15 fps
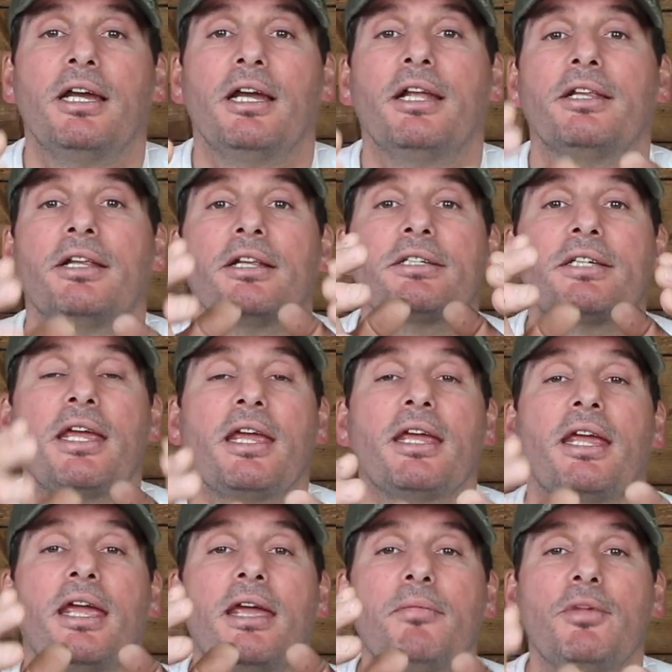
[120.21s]
and they'll
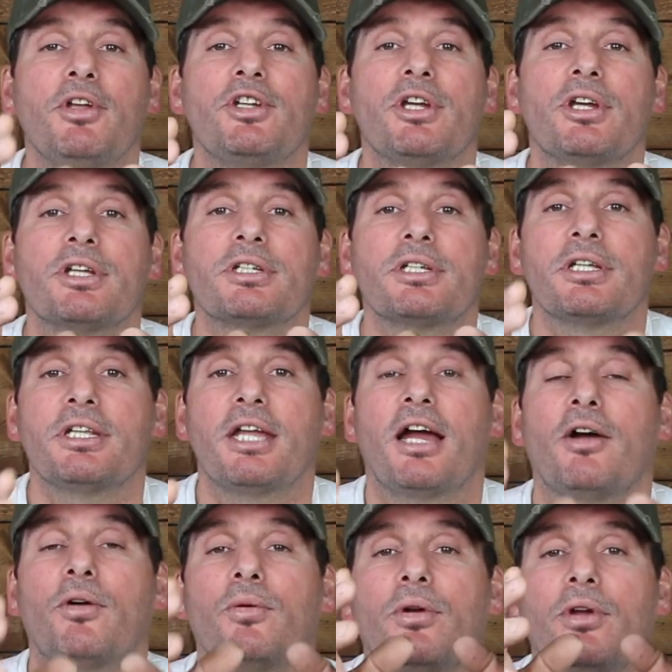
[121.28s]
take images.
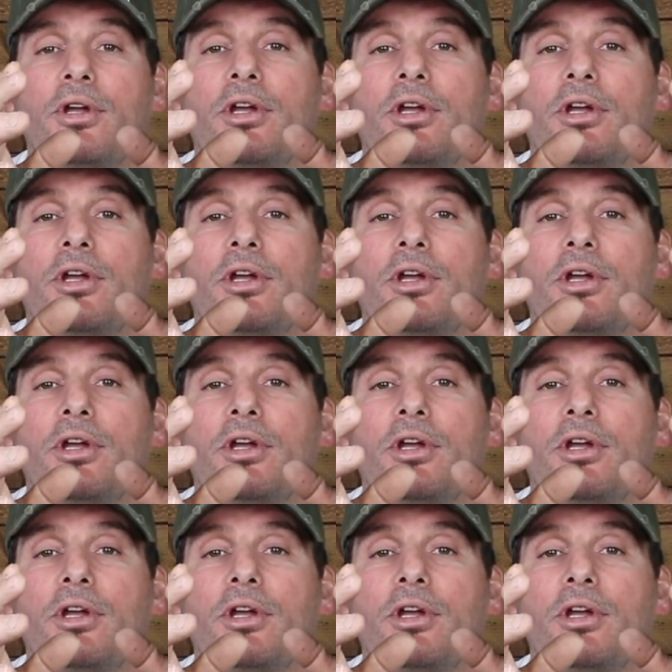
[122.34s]
Now,